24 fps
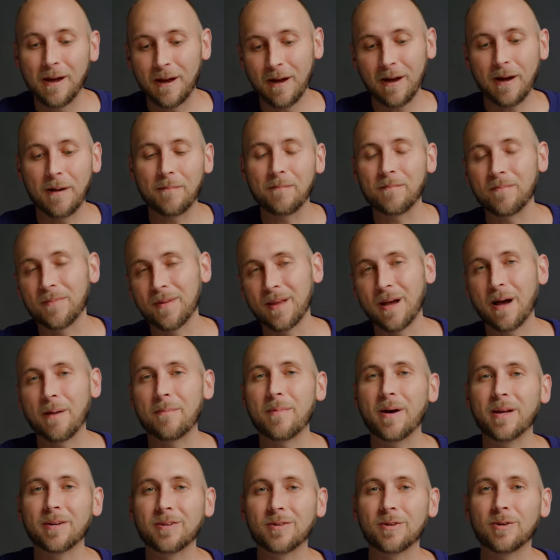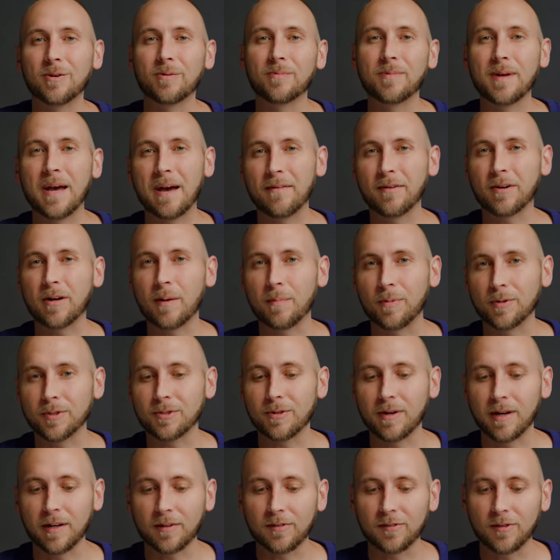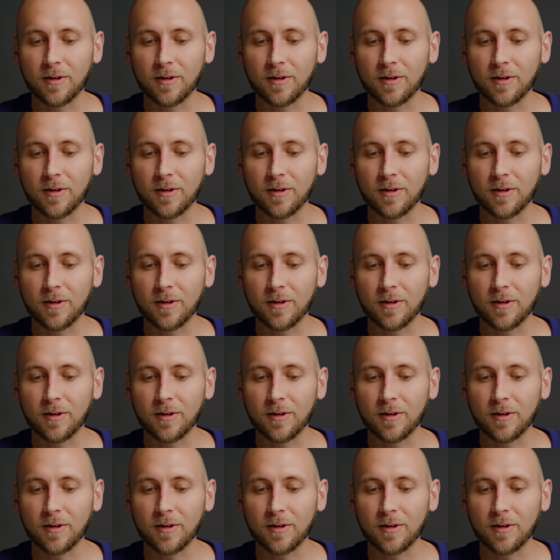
Um, I might, you know, have a couple drinks.